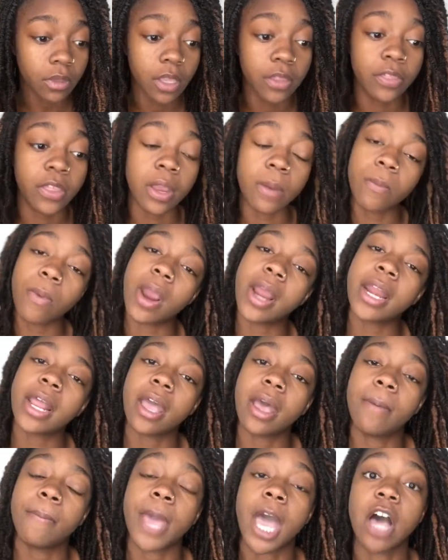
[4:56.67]
They're braided
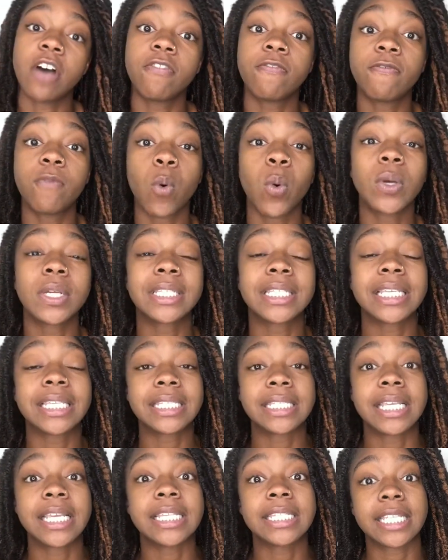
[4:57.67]
about 4 to
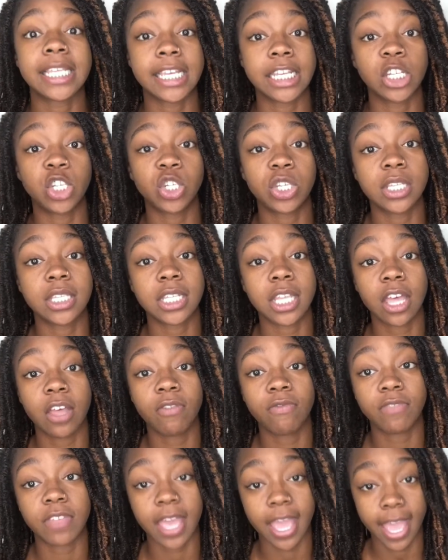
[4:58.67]
6 inches
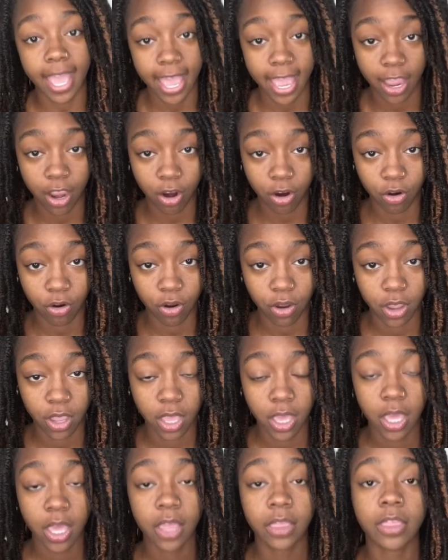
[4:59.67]
of the hair.
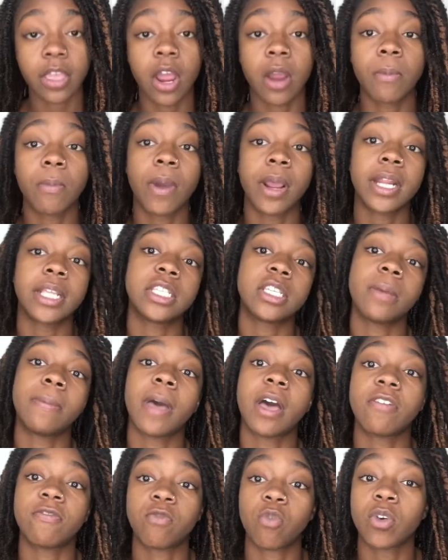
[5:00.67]
they are braided to
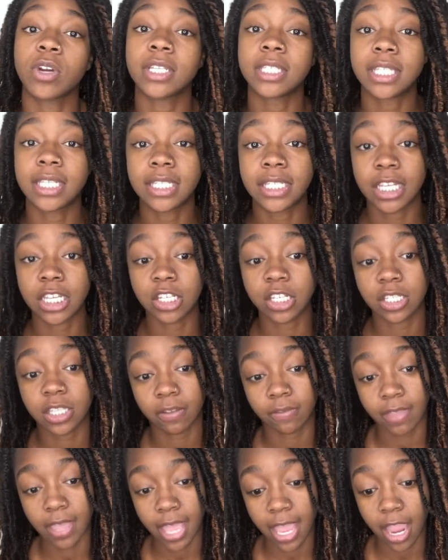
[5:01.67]
about 4 to 6 inches
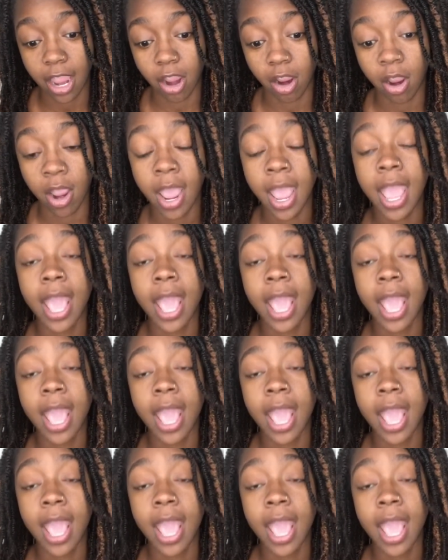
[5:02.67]
of the hair.